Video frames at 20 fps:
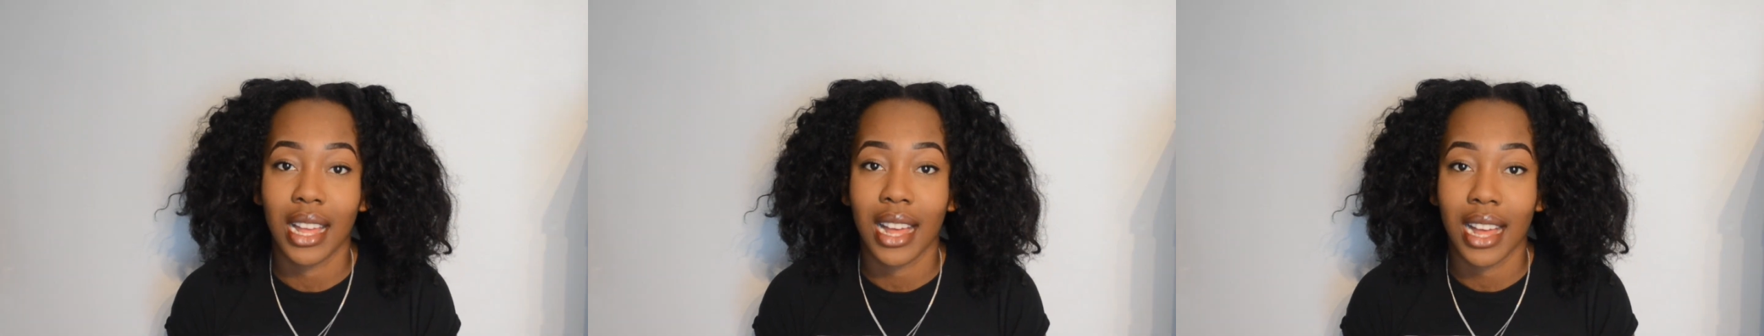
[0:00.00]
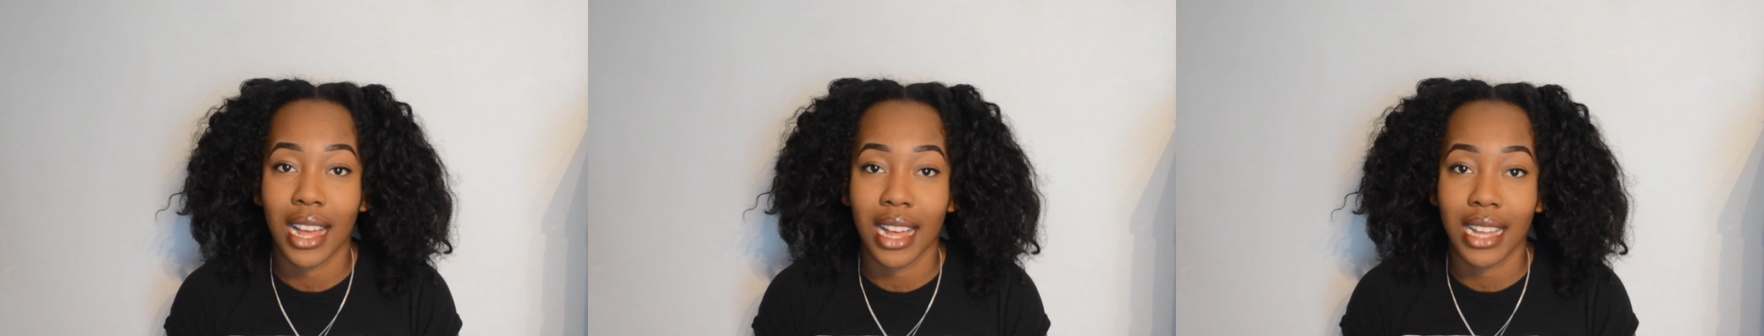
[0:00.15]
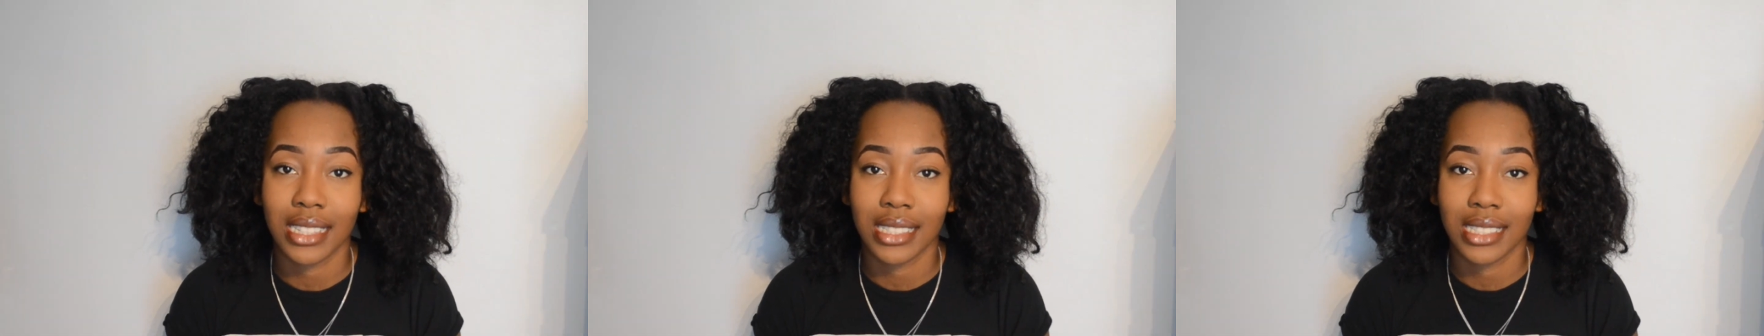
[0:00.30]

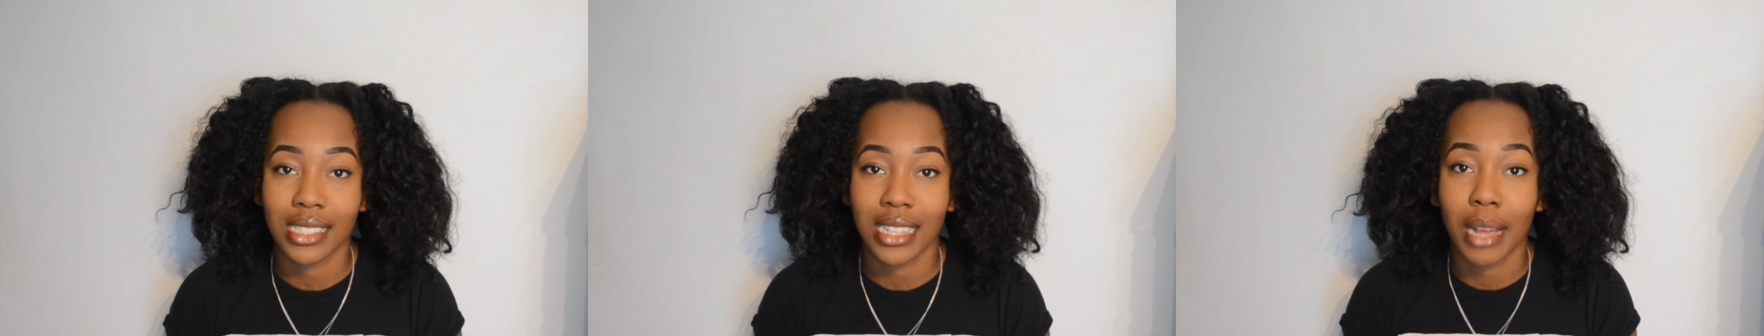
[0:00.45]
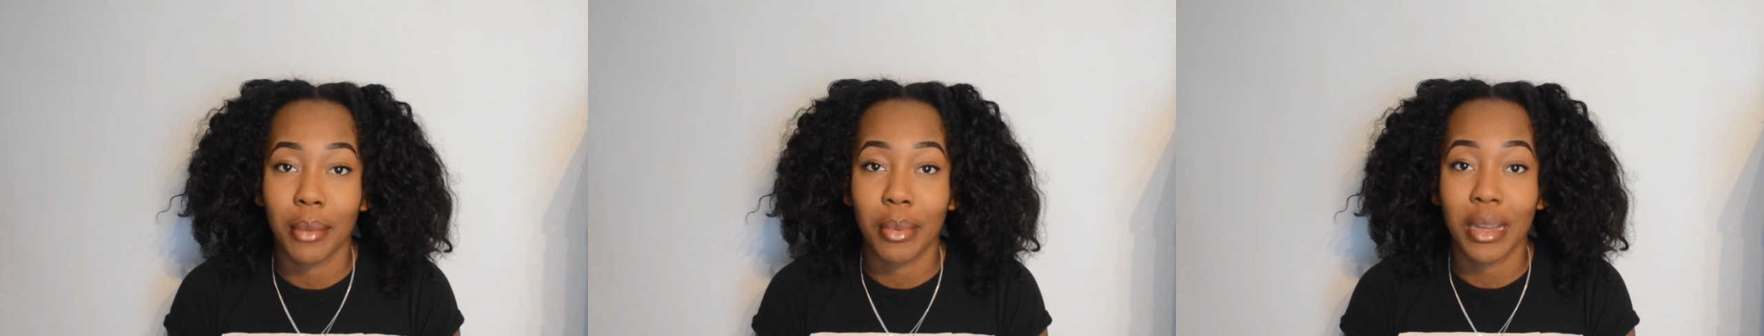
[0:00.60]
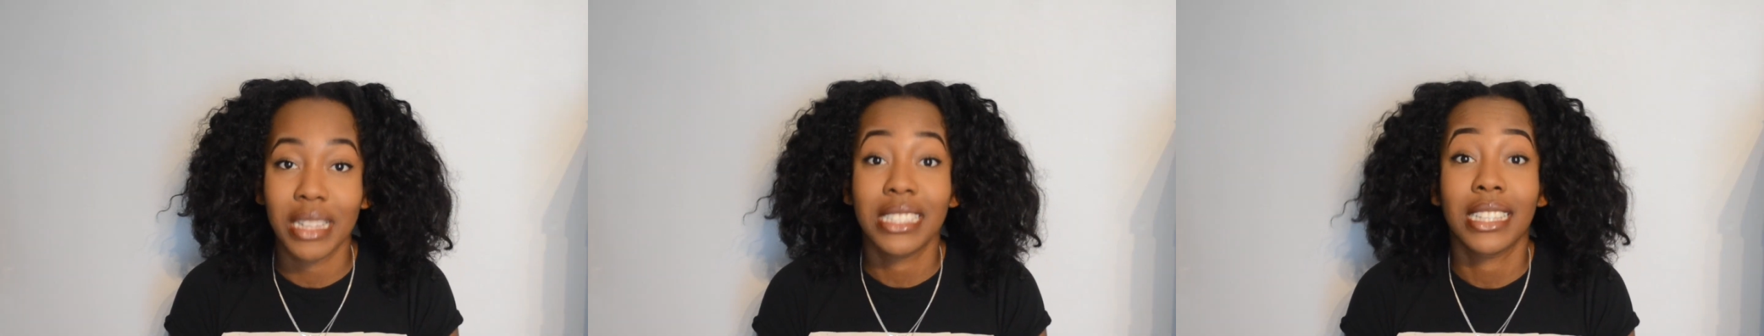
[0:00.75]
and I
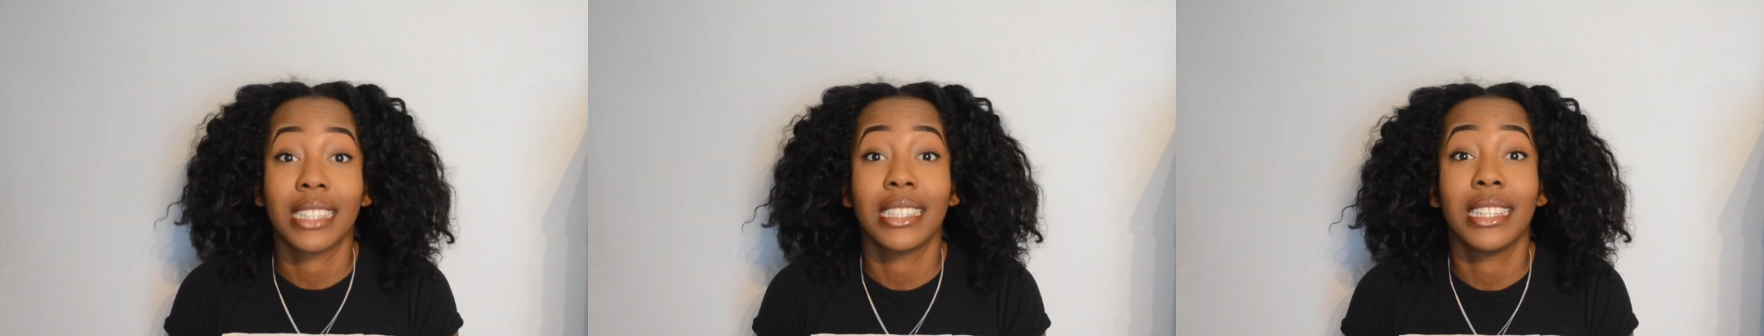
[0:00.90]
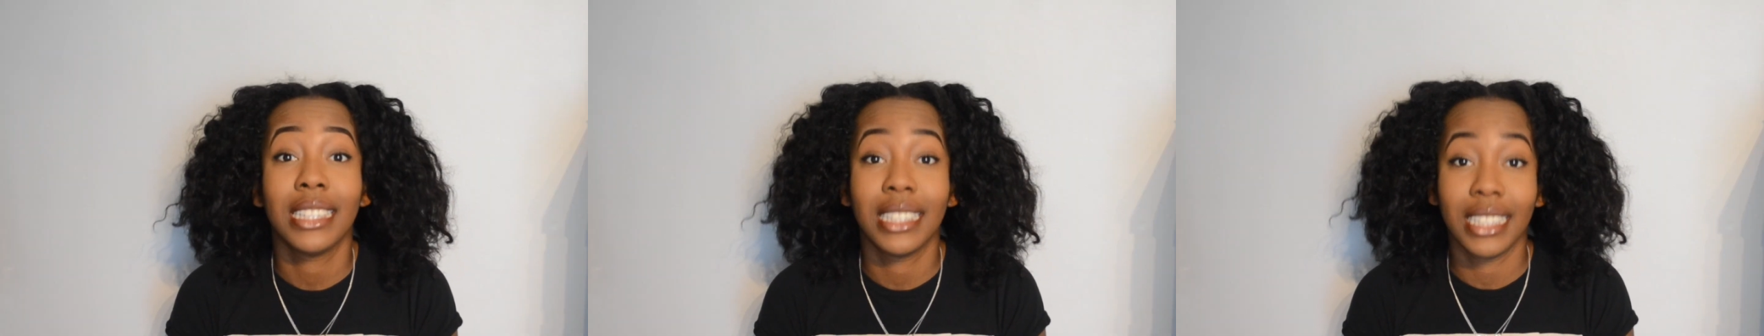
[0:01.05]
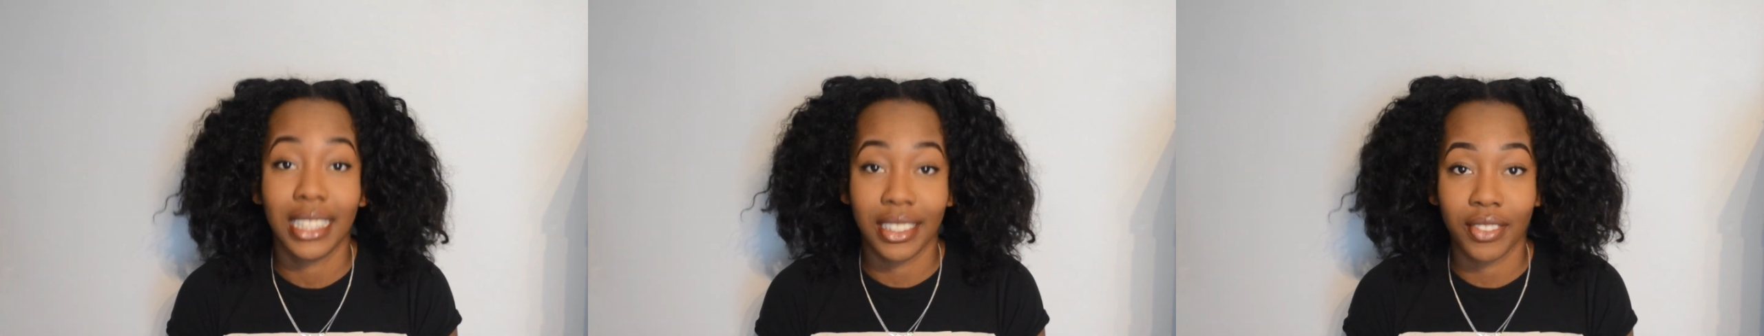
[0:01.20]

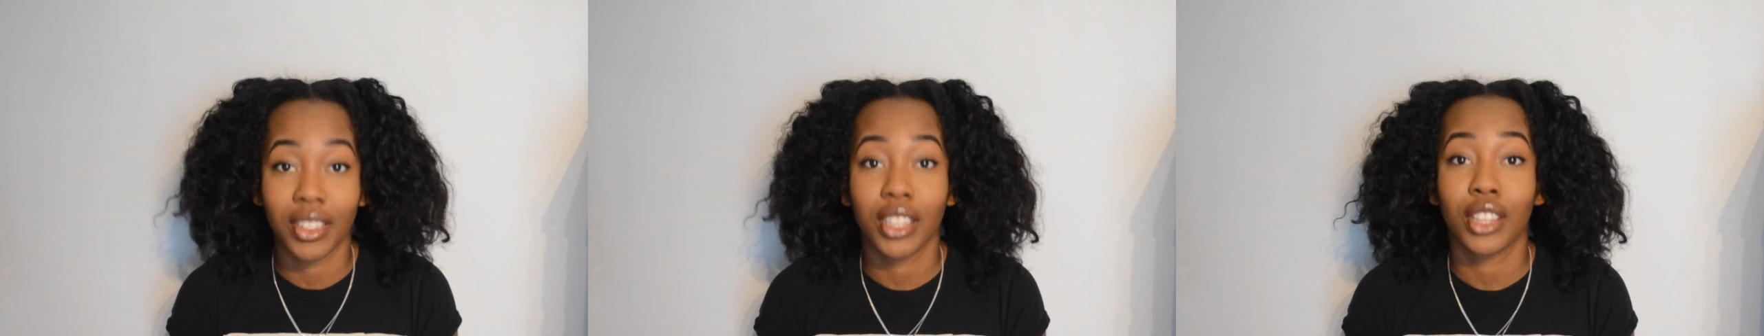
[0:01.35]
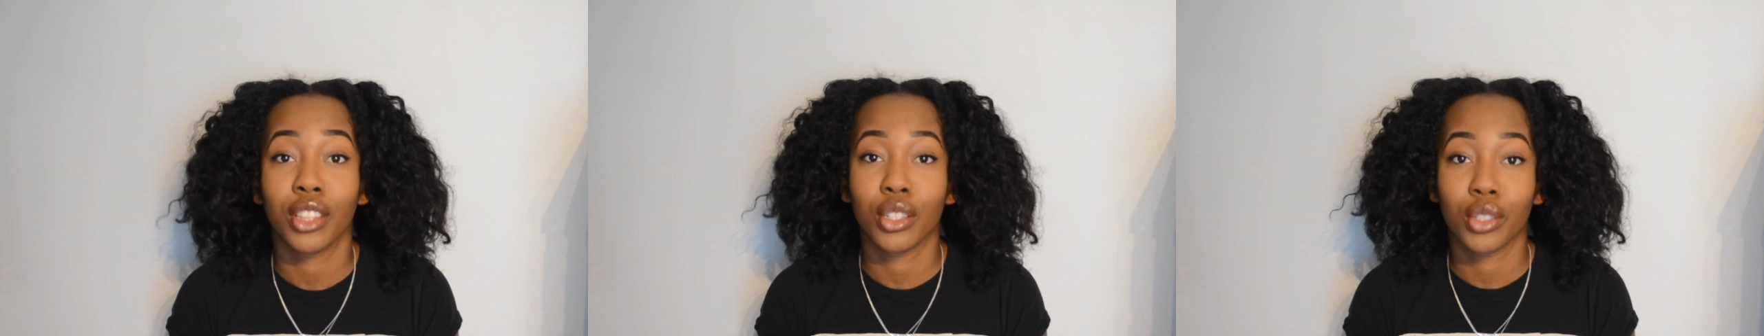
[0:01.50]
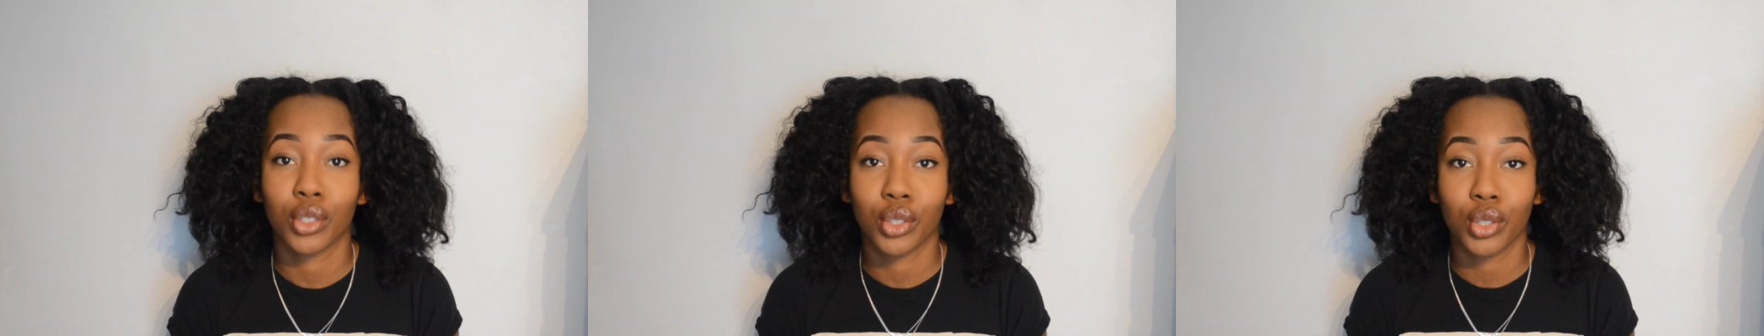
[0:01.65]
basically leave it in
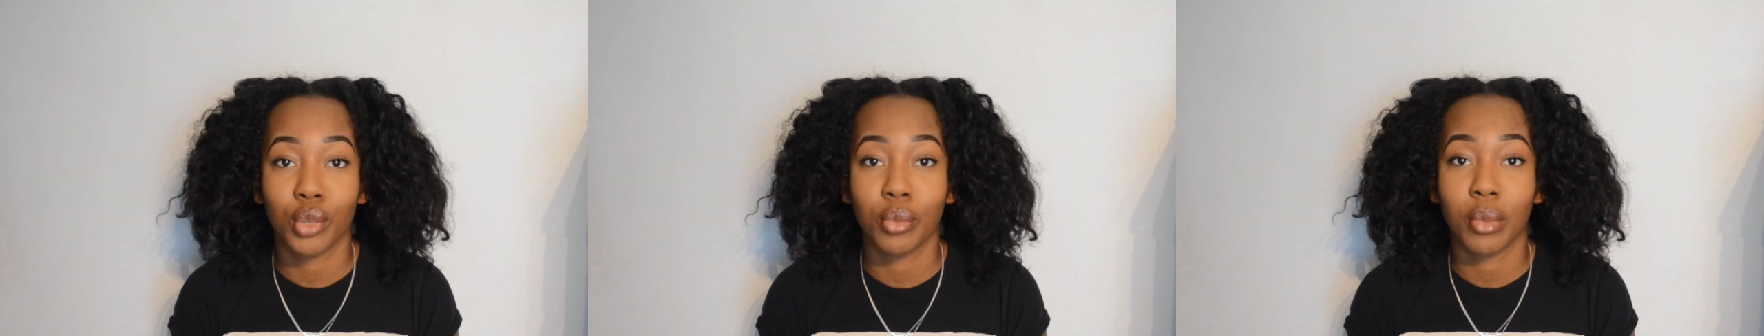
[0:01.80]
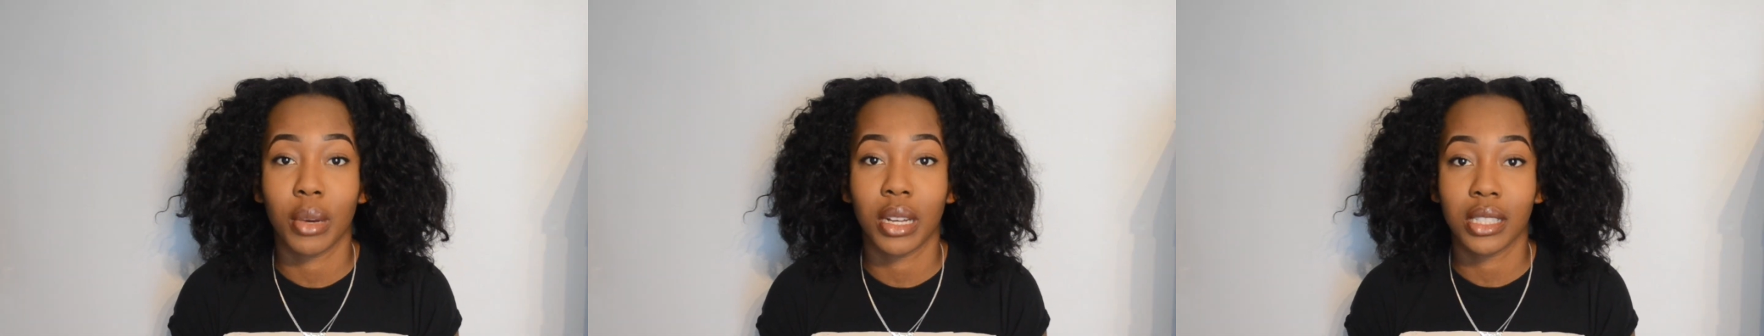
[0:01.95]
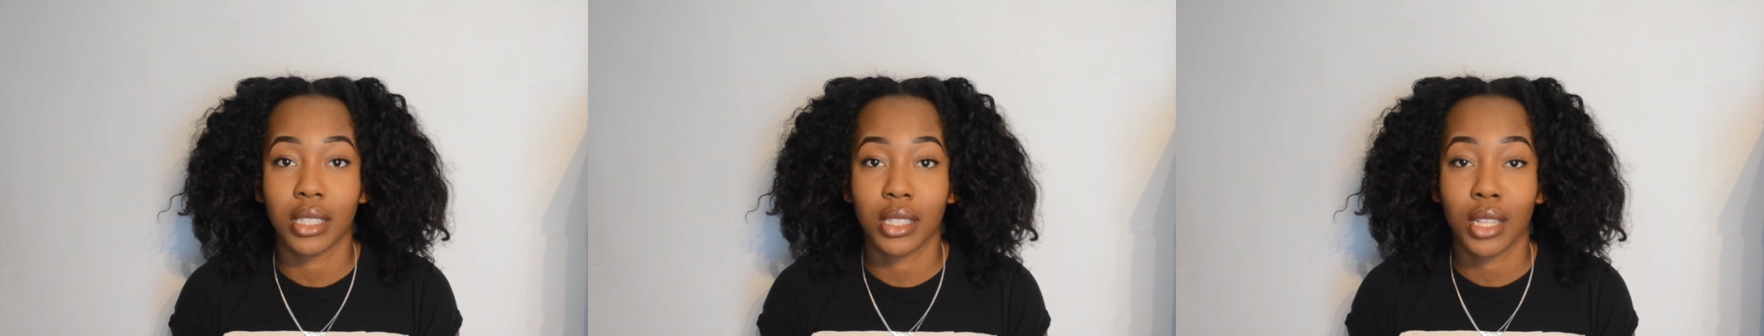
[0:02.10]
those 2
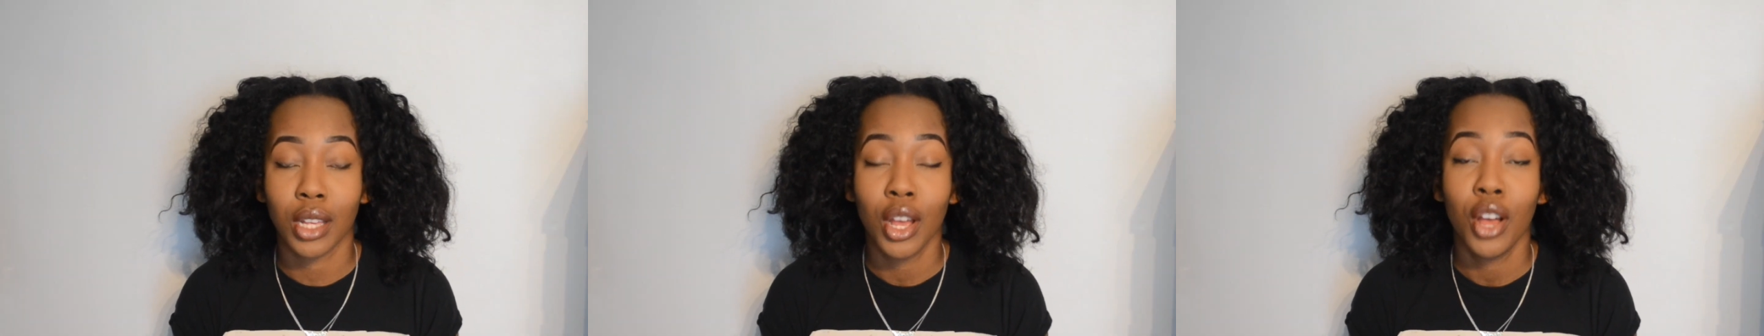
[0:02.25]
buns